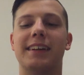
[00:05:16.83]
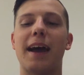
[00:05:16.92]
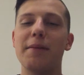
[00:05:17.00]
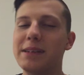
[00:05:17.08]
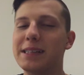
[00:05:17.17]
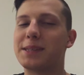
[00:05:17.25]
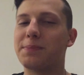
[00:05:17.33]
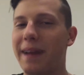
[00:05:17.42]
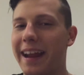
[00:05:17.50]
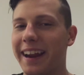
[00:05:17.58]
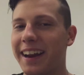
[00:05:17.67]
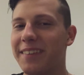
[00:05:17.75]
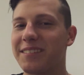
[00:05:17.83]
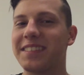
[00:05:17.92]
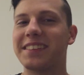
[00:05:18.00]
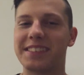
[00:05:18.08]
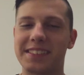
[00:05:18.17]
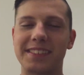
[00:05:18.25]
I'm in Spain.
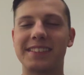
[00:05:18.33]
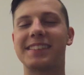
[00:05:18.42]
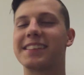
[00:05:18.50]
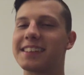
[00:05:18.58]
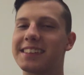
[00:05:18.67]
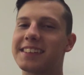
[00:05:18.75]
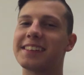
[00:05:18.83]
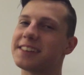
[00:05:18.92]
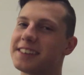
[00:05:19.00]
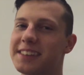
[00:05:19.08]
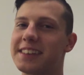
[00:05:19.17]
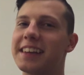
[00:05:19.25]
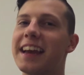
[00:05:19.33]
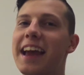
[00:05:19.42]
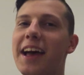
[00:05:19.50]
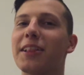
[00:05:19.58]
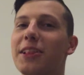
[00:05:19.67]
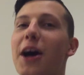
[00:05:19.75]
I'm
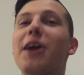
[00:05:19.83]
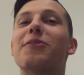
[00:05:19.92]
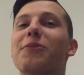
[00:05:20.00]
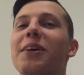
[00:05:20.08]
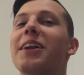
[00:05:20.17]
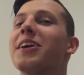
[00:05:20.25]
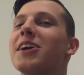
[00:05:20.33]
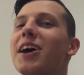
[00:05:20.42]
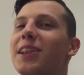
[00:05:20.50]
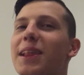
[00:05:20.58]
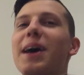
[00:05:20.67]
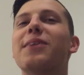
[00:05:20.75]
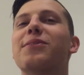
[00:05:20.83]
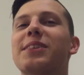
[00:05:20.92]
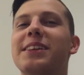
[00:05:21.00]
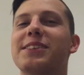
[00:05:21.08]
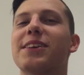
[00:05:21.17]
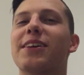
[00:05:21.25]
a lot of what a lot of
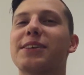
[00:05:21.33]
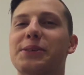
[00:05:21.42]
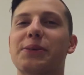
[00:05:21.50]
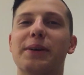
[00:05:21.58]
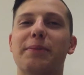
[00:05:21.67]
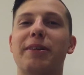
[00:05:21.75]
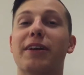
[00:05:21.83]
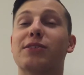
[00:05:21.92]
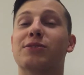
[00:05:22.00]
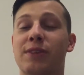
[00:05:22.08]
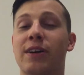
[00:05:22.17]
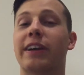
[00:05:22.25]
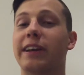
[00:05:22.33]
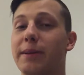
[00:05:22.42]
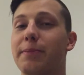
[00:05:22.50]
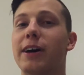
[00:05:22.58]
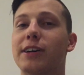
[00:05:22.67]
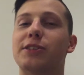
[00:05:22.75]
what these are is going to be our drunken
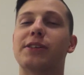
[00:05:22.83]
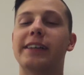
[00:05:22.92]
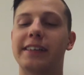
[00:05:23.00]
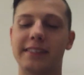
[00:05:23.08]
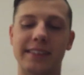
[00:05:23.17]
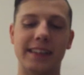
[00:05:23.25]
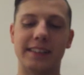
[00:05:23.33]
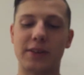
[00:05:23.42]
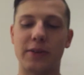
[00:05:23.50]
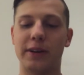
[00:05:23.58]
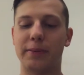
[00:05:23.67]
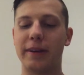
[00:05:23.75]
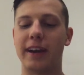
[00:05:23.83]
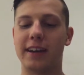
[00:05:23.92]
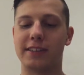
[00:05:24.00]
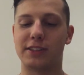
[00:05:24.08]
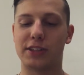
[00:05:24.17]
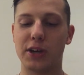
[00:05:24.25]
debauchery. It's going to be
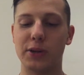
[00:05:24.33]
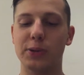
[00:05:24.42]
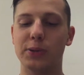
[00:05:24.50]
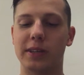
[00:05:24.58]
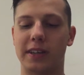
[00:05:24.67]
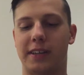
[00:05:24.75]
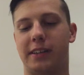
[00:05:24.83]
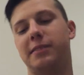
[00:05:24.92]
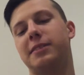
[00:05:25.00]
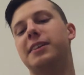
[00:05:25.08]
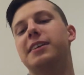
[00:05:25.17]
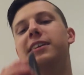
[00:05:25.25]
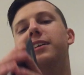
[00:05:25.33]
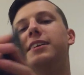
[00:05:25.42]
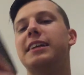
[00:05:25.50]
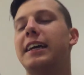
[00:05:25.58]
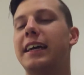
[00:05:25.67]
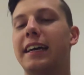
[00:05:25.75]
us two turn
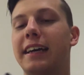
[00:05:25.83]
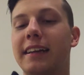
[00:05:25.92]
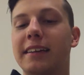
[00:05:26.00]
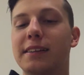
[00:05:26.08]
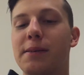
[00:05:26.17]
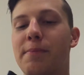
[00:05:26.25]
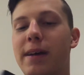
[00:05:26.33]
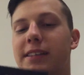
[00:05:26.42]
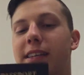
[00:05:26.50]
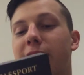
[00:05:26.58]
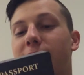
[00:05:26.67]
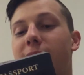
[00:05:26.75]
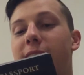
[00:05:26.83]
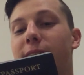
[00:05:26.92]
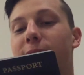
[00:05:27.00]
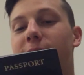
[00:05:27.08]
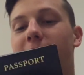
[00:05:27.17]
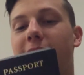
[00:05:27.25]
and messing
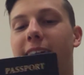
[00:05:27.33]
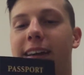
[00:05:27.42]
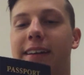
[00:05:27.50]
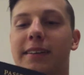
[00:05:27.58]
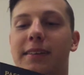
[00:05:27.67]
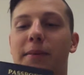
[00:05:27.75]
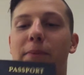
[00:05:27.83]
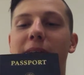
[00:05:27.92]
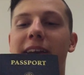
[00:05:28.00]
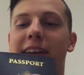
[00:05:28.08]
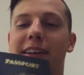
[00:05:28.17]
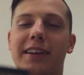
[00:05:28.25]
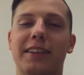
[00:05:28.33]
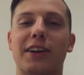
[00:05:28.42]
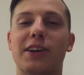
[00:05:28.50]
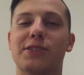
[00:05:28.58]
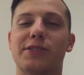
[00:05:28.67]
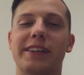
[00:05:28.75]
around and being in another
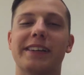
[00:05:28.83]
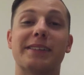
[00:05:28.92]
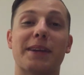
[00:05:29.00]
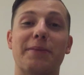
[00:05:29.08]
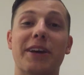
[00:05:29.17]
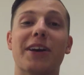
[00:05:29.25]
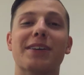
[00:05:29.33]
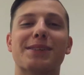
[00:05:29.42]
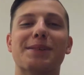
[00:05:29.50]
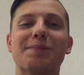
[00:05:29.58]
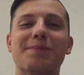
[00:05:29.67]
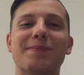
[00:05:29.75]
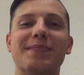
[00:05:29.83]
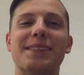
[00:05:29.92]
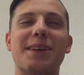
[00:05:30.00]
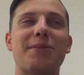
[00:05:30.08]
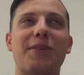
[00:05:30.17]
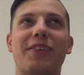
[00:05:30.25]
country. It's gonna be awesome.
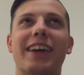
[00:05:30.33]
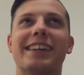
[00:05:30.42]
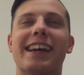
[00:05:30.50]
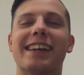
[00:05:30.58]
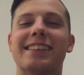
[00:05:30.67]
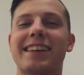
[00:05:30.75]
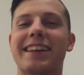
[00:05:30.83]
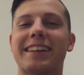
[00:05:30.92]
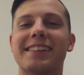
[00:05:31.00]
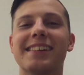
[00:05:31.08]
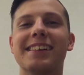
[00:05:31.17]
It's gonna be fantastic.